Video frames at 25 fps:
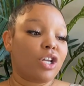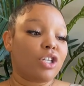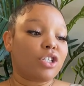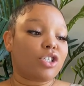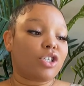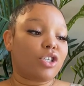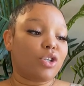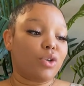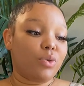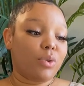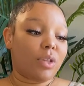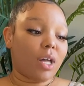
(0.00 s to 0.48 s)

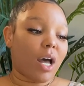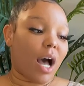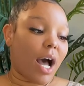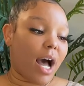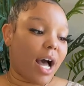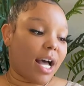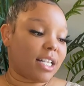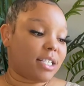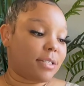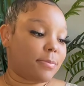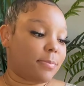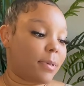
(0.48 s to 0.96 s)
to the
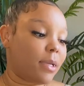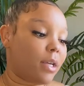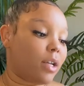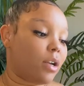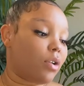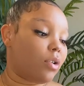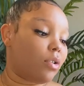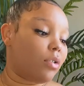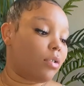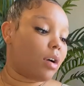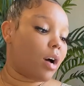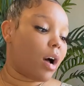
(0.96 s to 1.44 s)

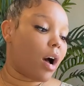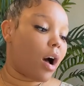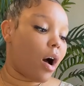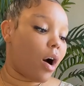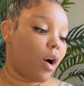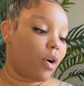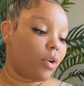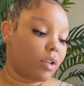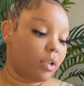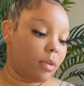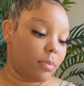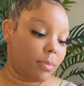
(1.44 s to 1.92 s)
hospital
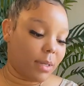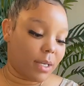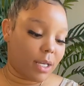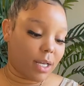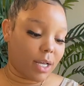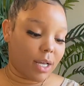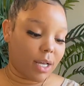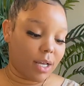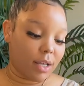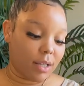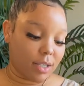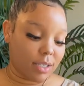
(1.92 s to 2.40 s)
only
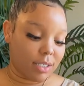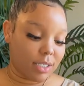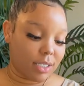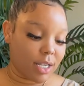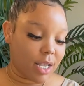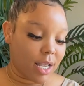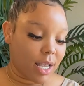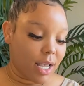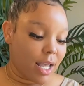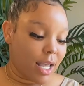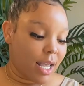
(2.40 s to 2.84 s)
because